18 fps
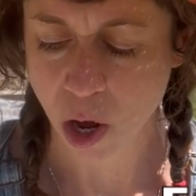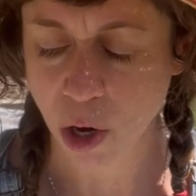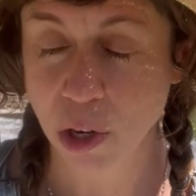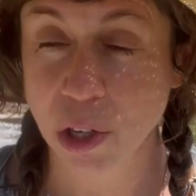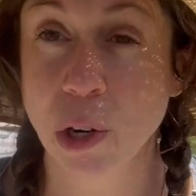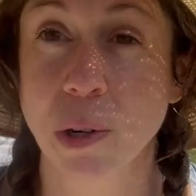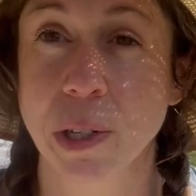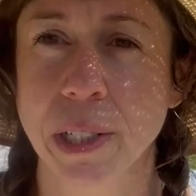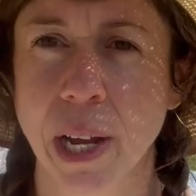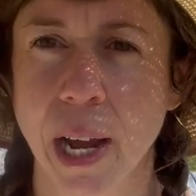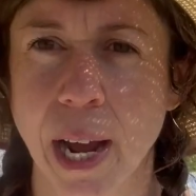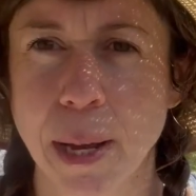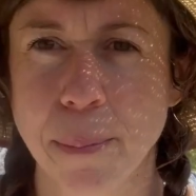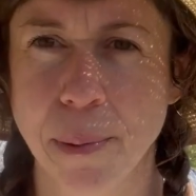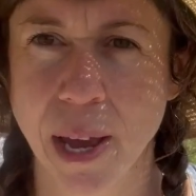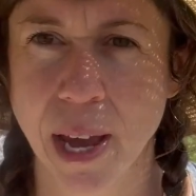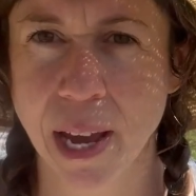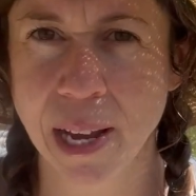your
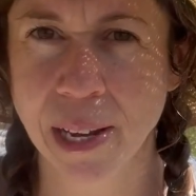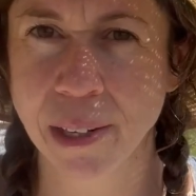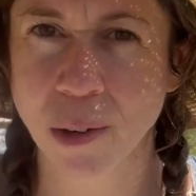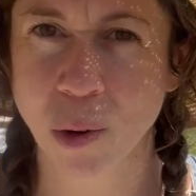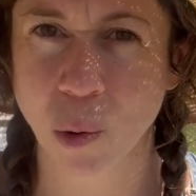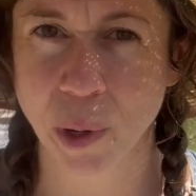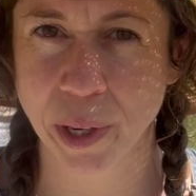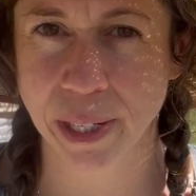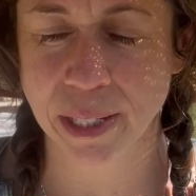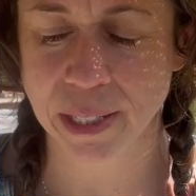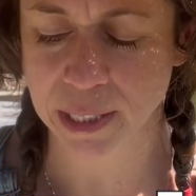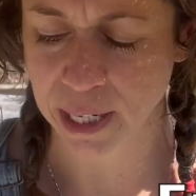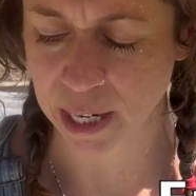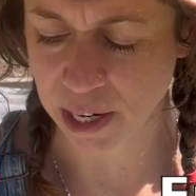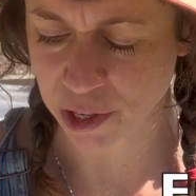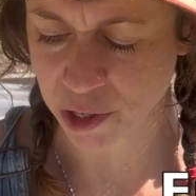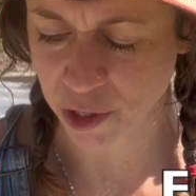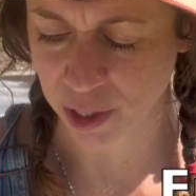type 8
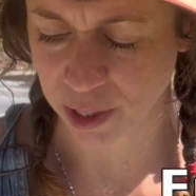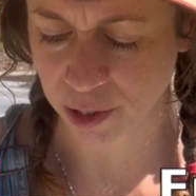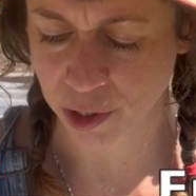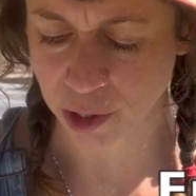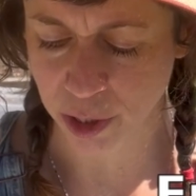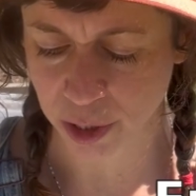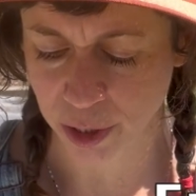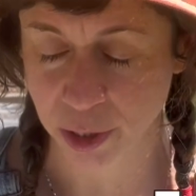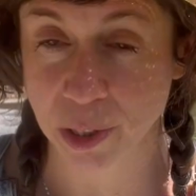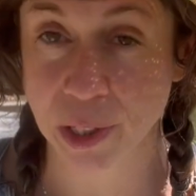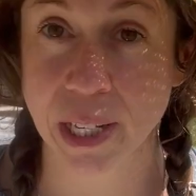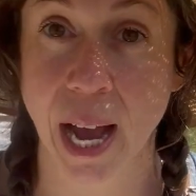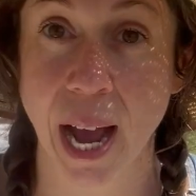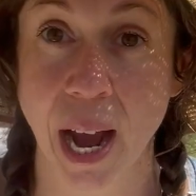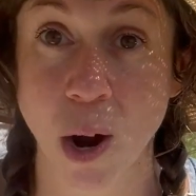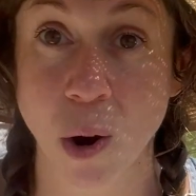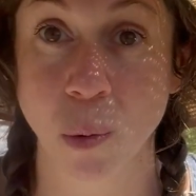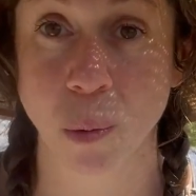orientation turns
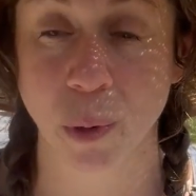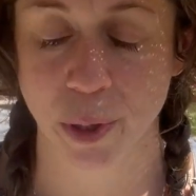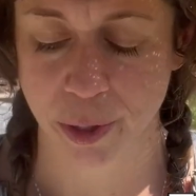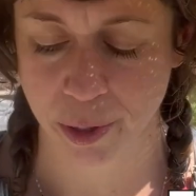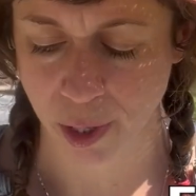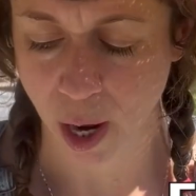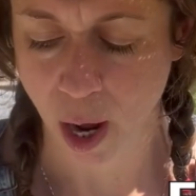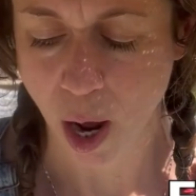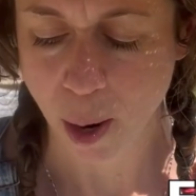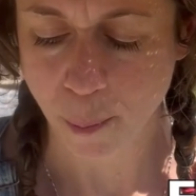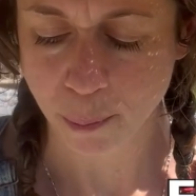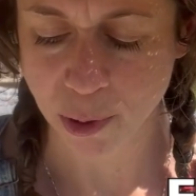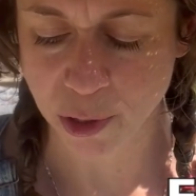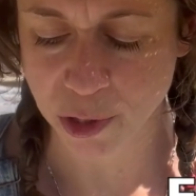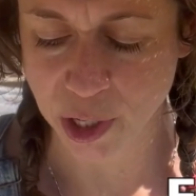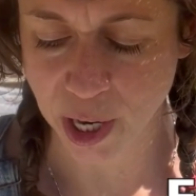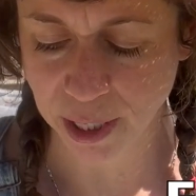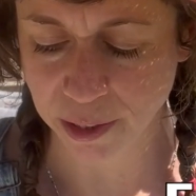outward,
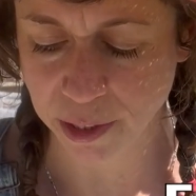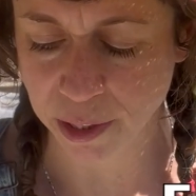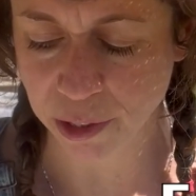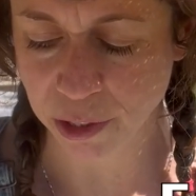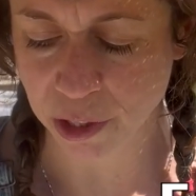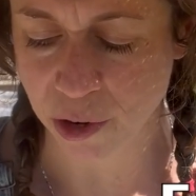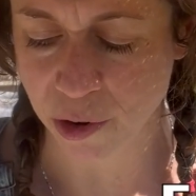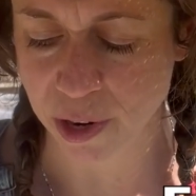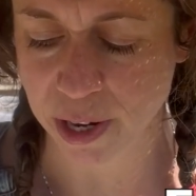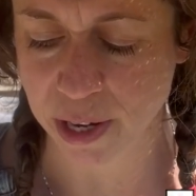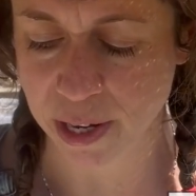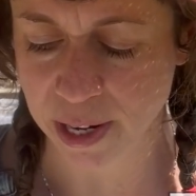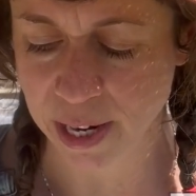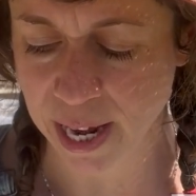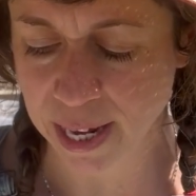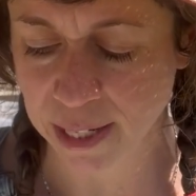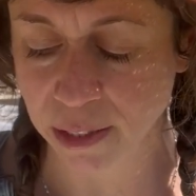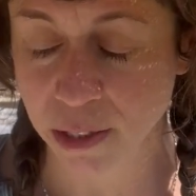projecting your innate